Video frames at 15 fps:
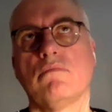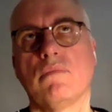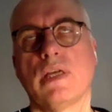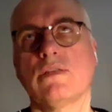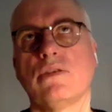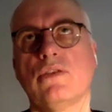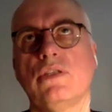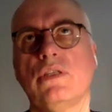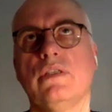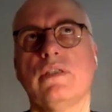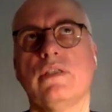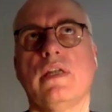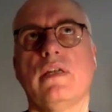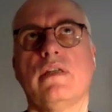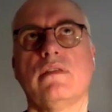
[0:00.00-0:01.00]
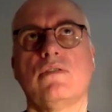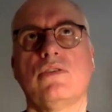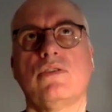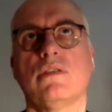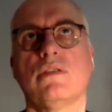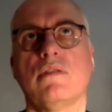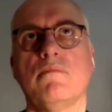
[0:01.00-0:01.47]
Master Chi said, it's
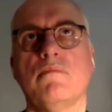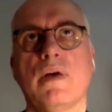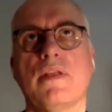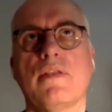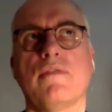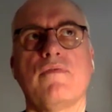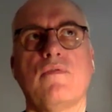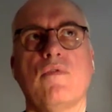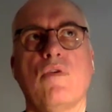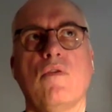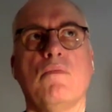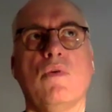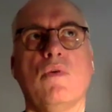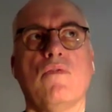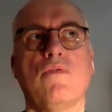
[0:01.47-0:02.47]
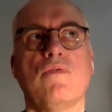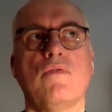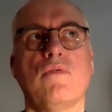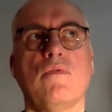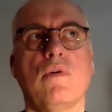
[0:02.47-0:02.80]
just the mother form of